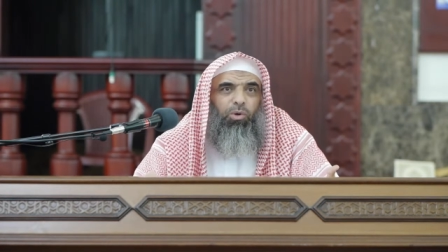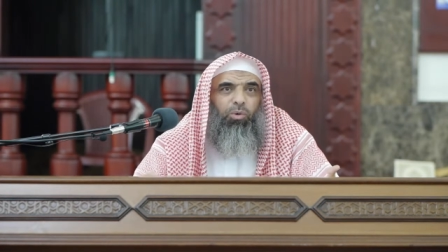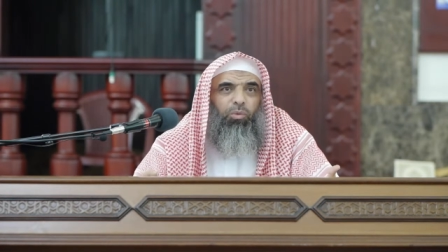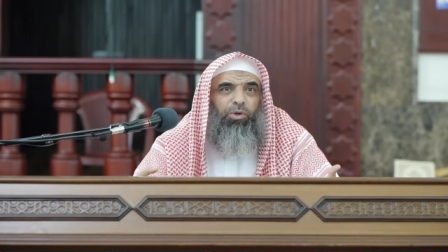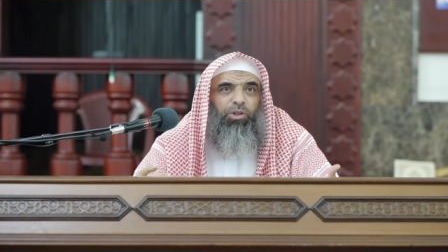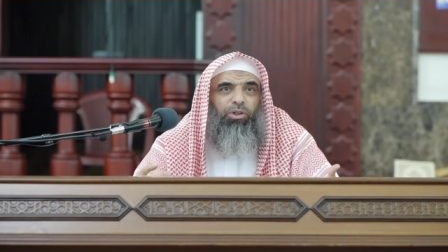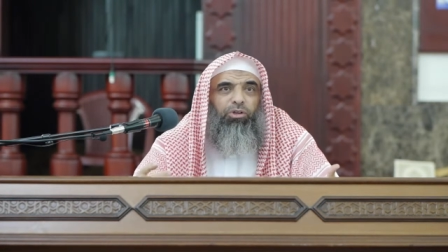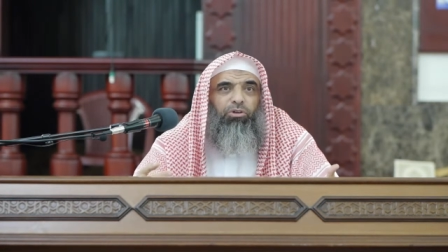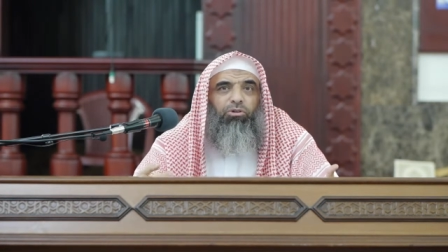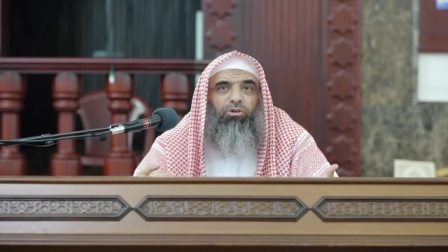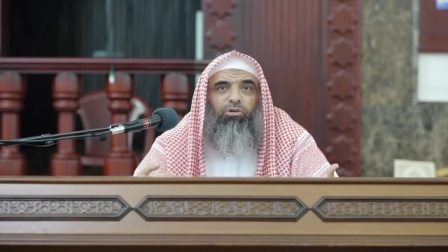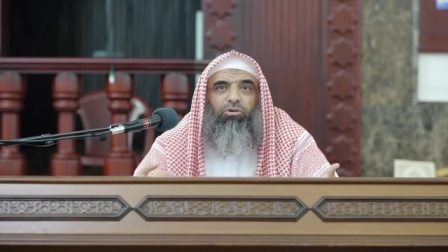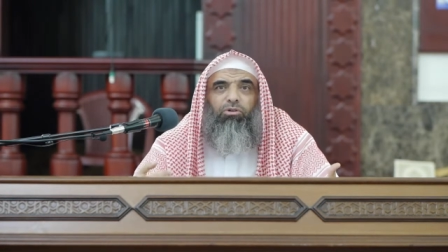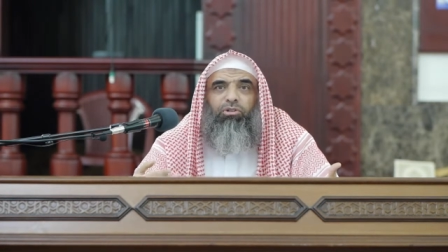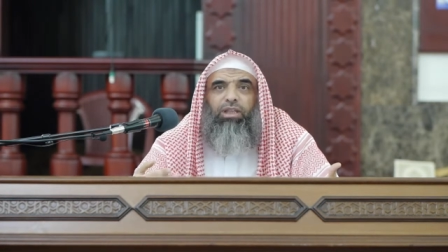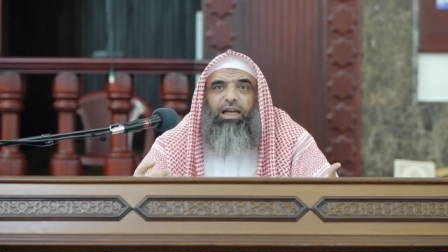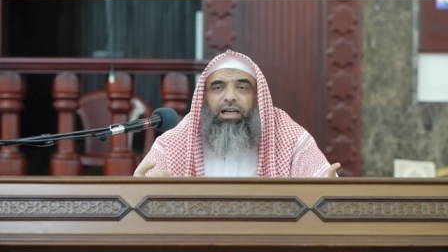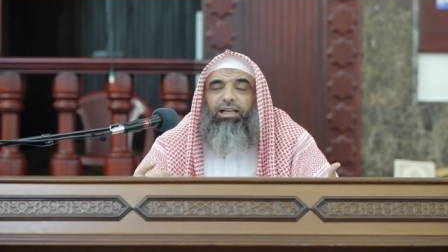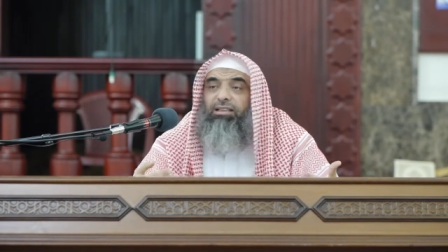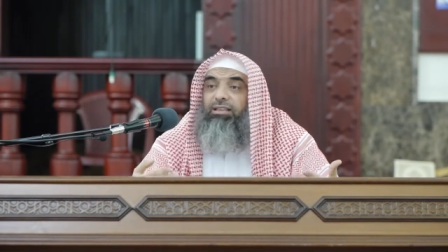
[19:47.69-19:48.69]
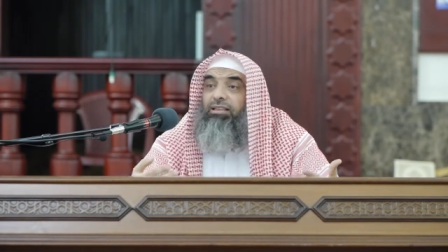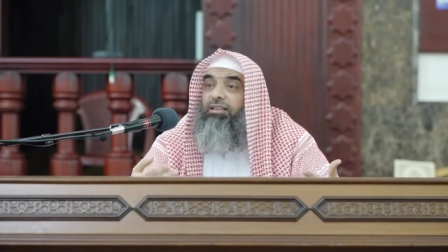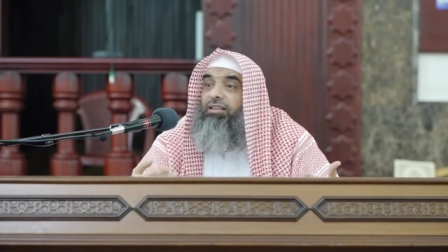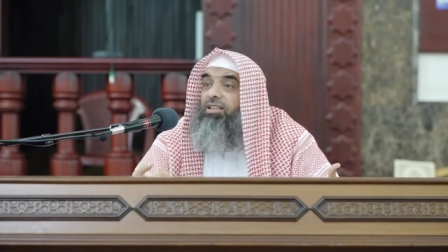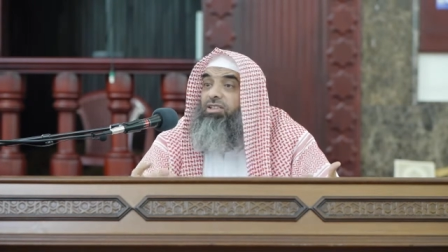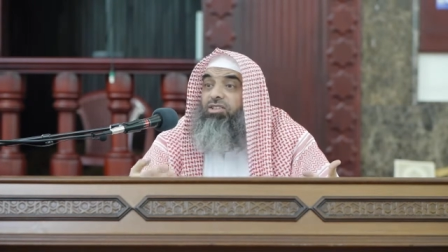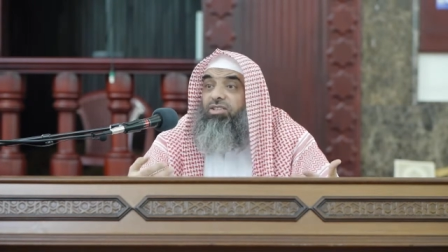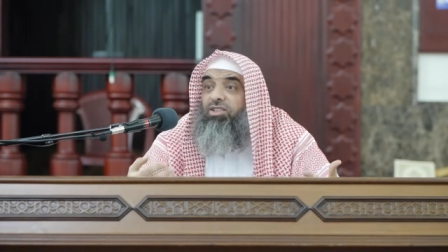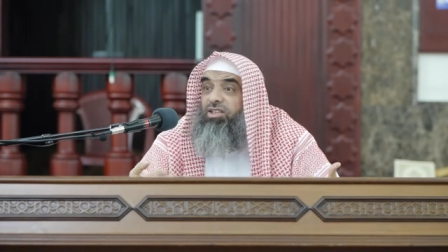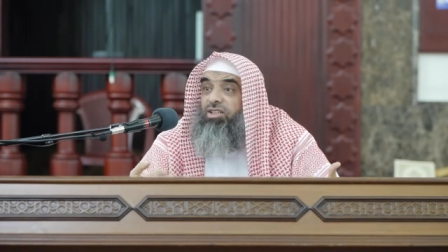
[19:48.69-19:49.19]
When you know that
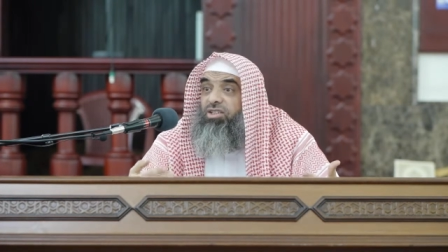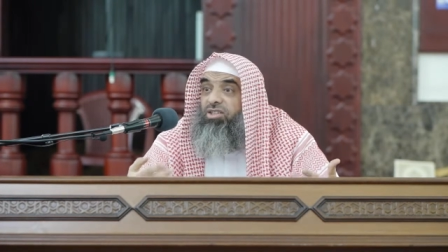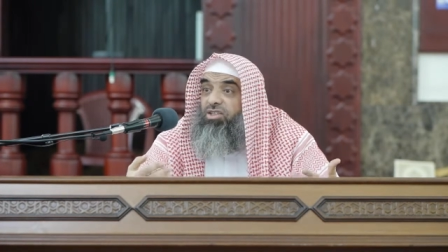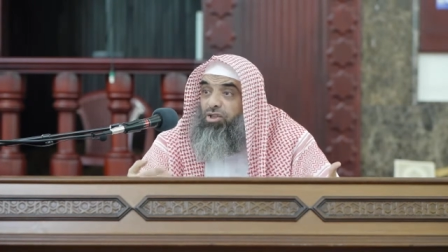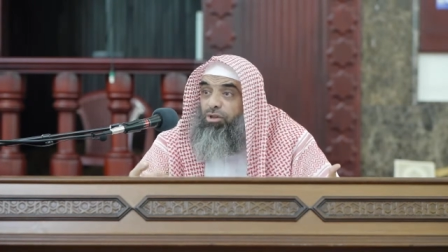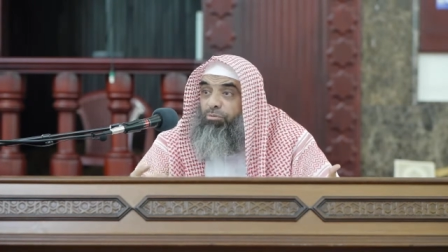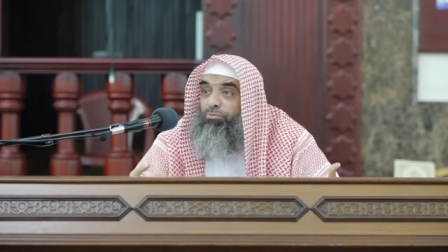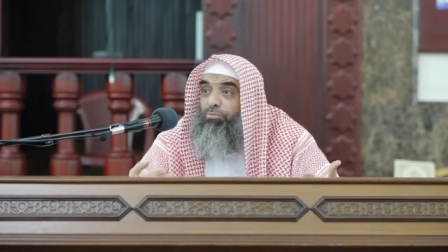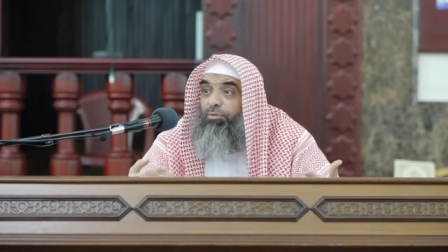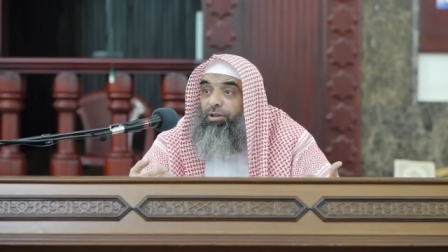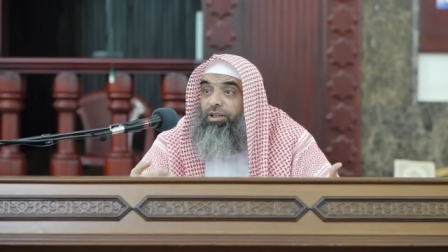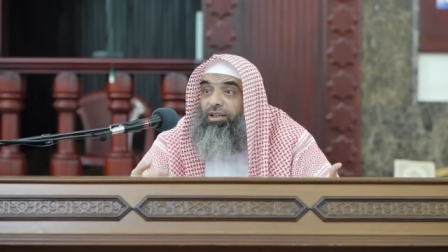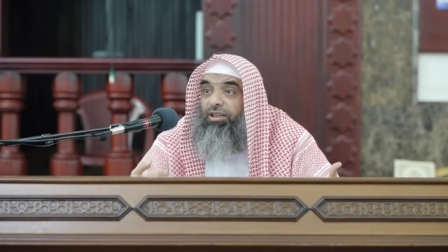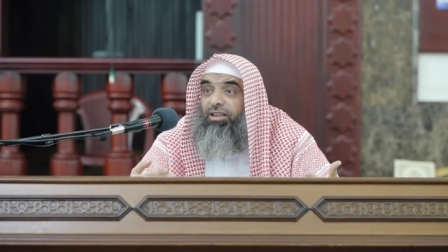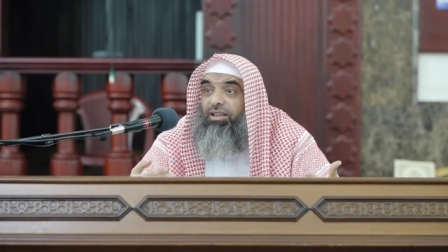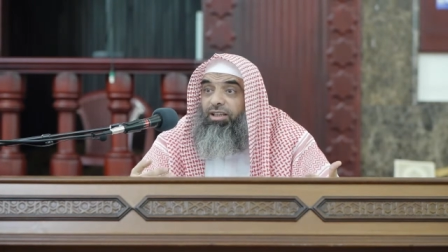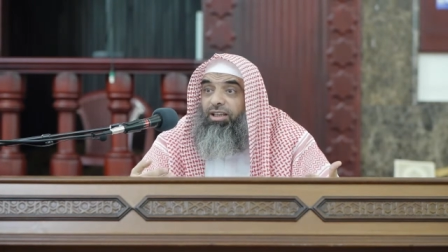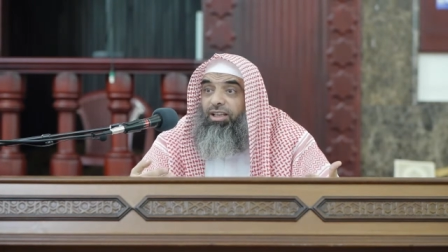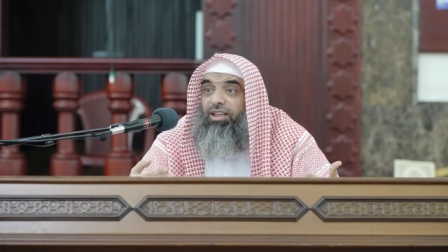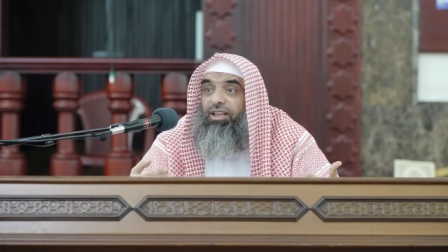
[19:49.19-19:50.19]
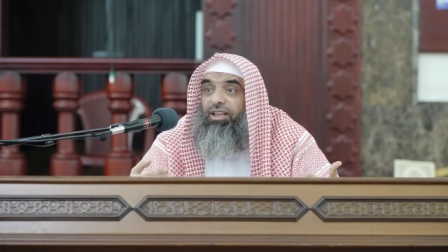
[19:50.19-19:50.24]
this is simply